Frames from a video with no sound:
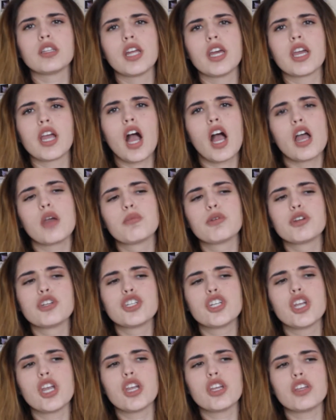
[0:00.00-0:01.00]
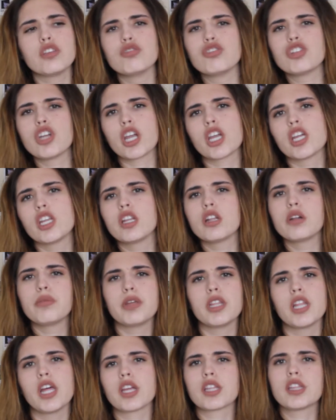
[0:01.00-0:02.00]
Like, I appreciate you checking in on
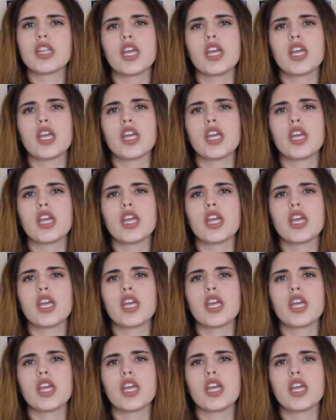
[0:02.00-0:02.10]
me, like,